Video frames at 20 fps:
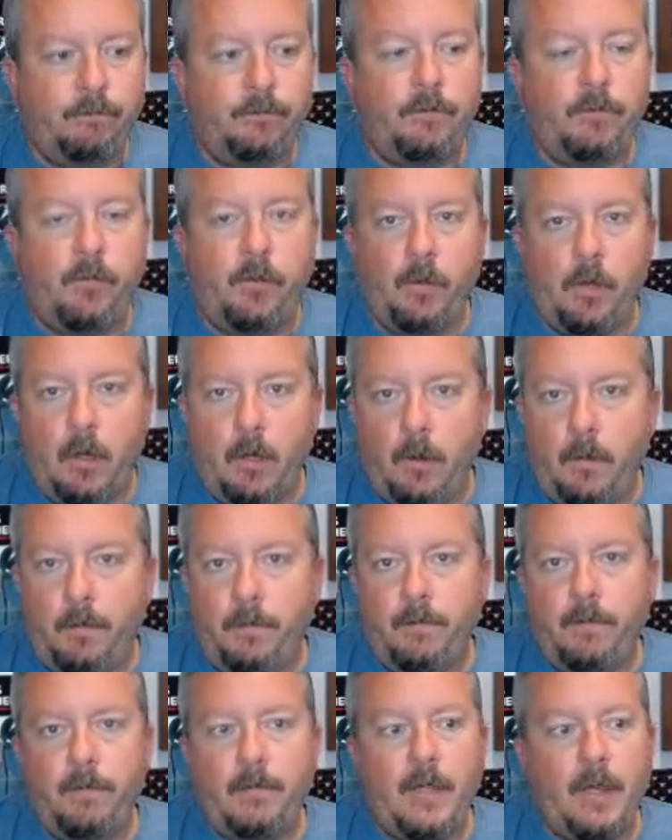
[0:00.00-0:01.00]
So
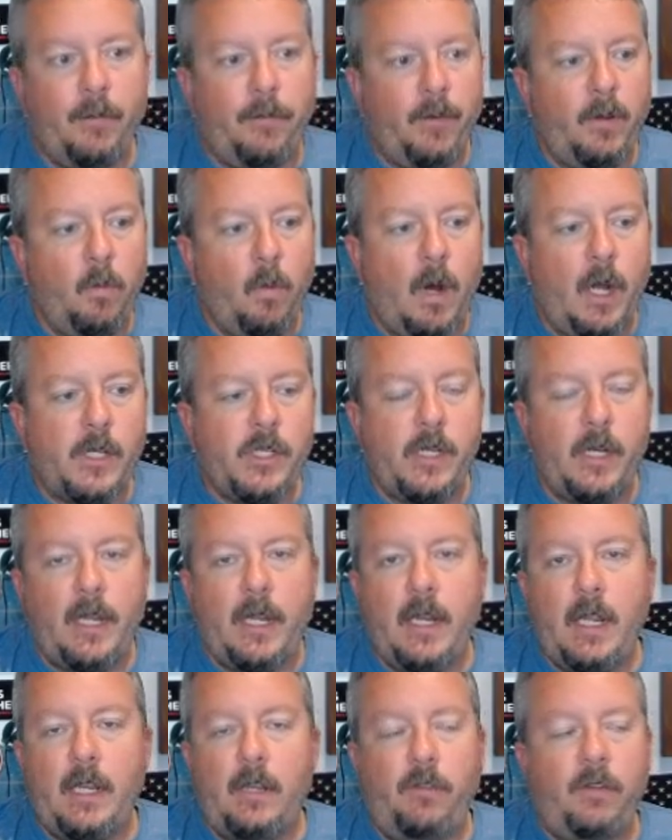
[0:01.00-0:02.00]
definitely watching it.
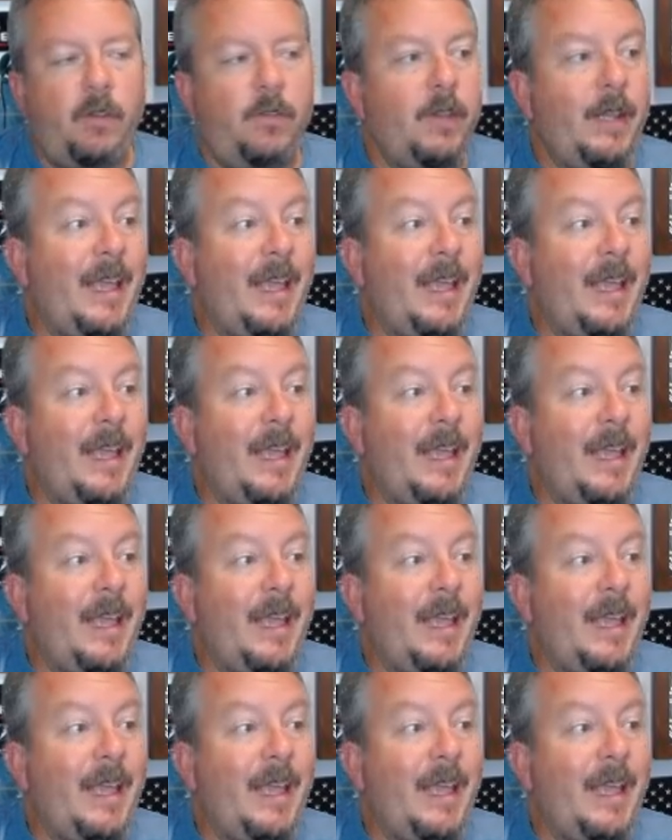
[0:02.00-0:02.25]
NHC is at